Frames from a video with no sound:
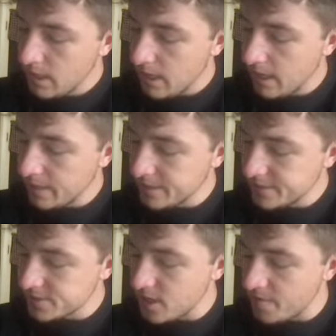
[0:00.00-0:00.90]
And this
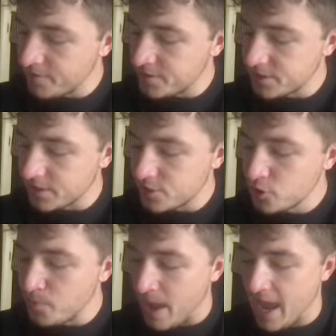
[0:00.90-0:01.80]
is obviously
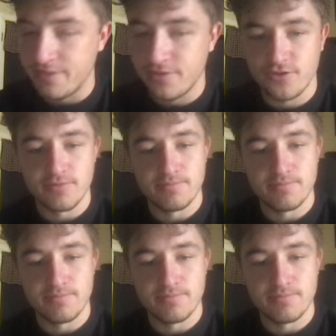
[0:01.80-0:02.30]
two paths.